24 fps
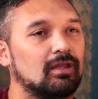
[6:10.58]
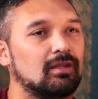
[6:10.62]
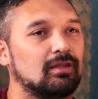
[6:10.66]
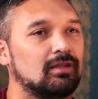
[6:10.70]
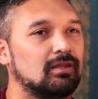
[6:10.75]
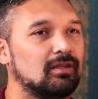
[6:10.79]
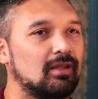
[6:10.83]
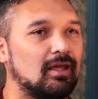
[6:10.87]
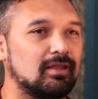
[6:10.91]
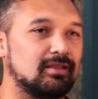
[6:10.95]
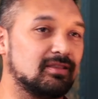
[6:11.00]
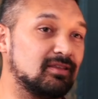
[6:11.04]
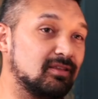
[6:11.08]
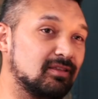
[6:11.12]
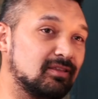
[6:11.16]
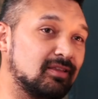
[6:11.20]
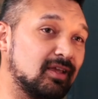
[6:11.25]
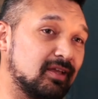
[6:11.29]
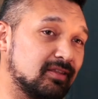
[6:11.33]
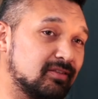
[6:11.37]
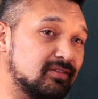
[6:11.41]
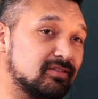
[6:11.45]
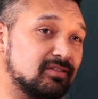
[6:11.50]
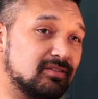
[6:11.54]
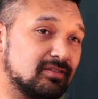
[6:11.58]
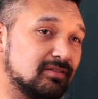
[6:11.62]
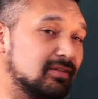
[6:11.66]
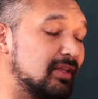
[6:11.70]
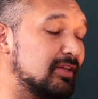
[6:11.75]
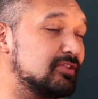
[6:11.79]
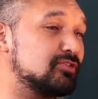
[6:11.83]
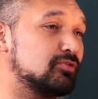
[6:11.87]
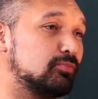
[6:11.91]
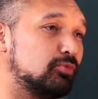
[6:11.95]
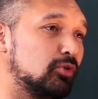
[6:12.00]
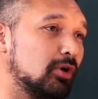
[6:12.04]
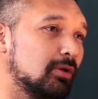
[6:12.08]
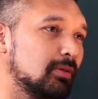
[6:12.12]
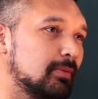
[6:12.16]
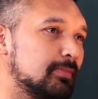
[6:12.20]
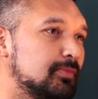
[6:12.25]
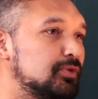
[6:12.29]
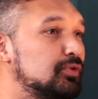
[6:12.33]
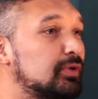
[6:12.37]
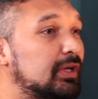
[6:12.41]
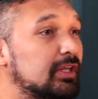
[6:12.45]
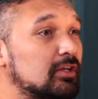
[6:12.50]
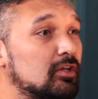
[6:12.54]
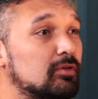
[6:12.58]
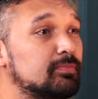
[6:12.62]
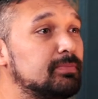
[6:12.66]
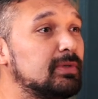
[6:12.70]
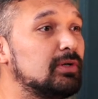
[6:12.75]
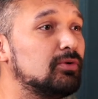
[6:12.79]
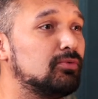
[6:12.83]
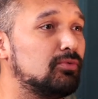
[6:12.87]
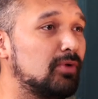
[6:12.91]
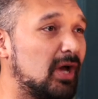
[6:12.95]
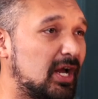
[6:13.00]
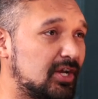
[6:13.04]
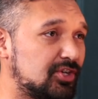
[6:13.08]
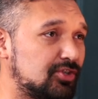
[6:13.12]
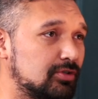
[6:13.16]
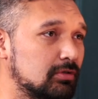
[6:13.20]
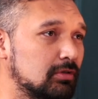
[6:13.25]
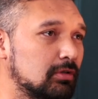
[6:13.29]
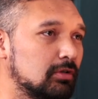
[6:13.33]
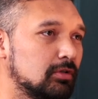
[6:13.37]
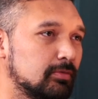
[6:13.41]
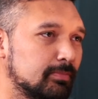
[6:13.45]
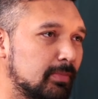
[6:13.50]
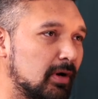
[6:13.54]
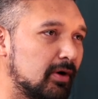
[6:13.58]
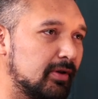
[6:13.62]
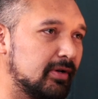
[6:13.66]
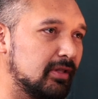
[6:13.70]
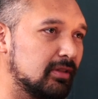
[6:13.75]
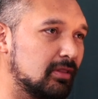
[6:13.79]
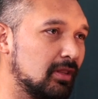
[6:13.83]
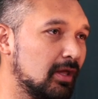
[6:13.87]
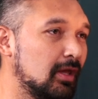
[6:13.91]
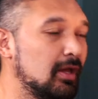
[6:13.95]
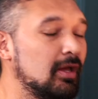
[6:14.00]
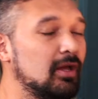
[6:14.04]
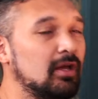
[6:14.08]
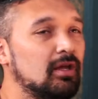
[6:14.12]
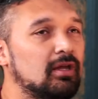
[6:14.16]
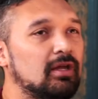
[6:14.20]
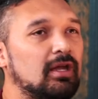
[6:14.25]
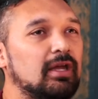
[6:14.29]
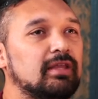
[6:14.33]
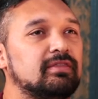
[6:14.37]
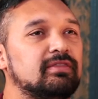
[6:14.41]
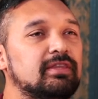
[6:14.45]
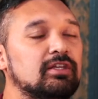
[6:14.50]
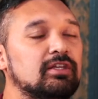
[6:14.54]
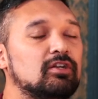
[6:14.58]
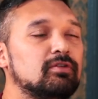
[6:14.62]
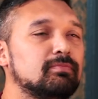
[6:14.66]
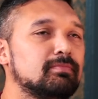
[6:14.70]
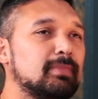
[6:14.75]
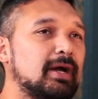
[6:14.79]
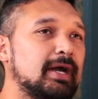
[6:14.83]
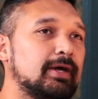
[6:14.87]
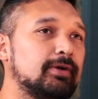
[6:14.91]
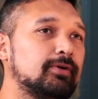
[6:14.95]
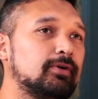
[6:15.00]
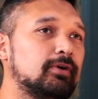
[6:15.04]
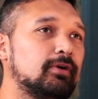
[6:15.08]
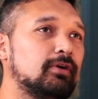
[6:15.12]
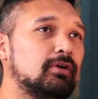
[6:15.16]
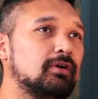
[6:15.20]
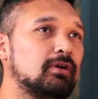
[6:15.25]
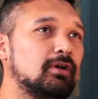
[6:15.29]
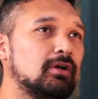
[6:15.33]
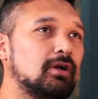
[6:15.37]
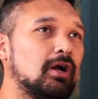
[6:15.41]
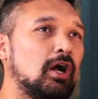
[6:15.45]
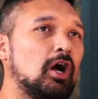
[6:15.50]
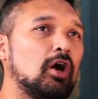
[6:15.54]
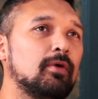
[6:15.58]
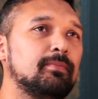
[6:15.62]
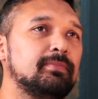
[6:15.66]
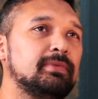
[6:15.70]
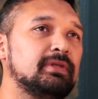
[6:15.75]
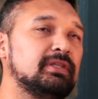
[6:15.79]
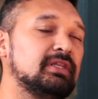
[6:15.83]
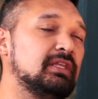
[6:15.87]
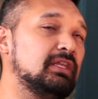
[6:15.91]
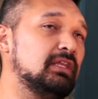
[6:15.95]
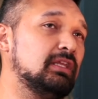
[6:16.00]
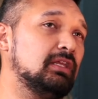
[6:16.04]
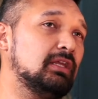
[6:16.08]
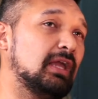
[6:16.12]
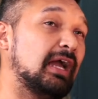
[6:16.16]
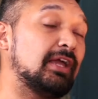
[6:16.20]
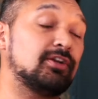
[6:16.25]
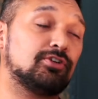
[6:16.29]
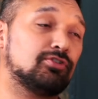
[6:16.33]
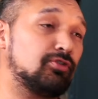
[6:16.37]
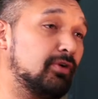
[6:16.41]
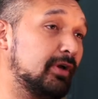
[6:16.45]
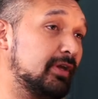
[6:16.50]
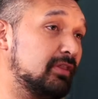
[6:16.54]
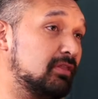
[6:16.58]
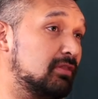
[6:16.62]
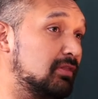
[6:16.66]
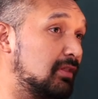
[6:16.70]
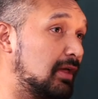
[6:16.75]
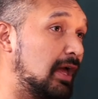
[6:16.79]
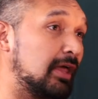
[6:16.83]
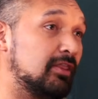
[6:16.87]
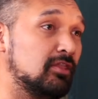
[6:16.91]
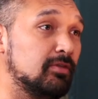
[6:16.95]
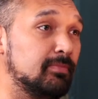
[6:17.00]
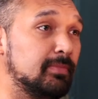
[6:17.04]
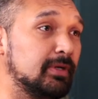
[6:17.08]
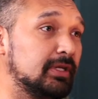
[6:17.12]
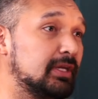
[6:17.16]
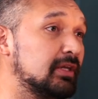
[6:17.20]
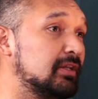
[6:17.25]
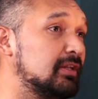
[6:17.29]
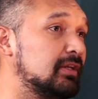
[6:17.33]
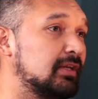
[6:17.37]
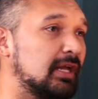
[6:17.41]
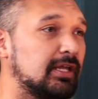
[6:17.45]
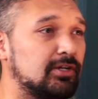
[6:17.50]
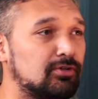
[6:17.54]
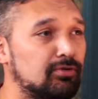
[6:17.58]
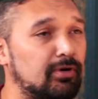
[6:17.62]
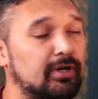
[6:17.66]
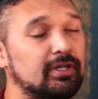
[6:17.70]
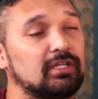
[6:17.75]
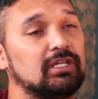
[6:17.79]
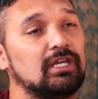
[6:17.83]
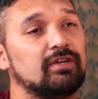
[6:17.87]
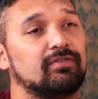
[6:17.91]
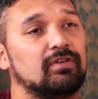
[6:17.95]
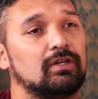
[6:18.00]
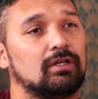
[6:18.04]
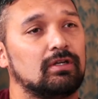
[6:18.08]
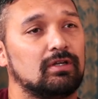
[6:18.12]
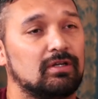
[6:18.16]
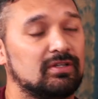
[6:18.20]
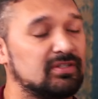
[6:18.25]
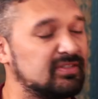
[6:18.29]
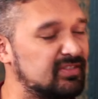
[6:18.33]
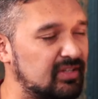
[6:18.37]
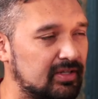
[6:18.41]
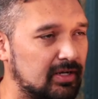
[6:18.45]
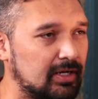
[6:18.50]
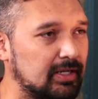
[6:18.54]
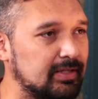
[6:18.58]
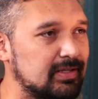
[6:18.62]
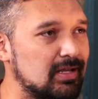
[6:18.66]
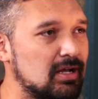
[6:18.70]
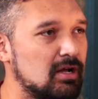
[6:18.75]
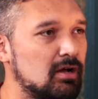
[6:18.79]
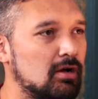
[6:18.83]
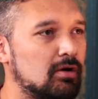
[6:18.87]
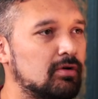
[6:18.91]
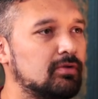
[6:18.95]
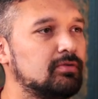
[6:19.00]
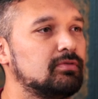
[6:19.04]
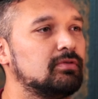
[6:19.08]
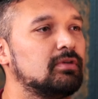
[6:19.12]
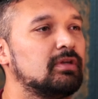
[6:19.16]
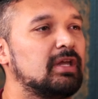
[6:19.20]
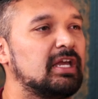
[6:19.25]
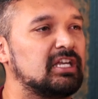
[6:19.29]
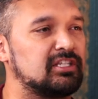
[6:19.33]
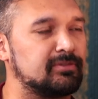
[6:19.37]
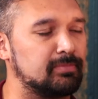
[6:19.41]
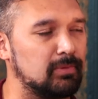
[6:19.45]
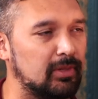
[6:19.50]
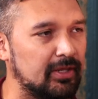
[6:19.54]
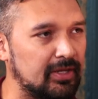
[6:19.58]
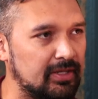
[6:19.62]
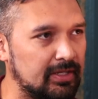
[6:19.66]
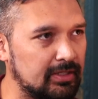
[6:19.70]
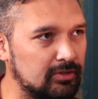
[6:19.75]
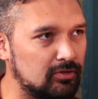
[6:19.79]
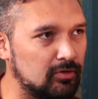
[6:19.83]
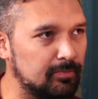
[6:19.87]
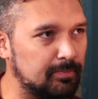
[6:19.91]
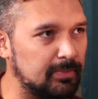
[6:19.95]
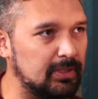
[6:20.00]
And that's that's the problem you cannot be rational about it okay it didn't matter how many i tried at the beginning i tried giving sitting down explaining mm-hmm.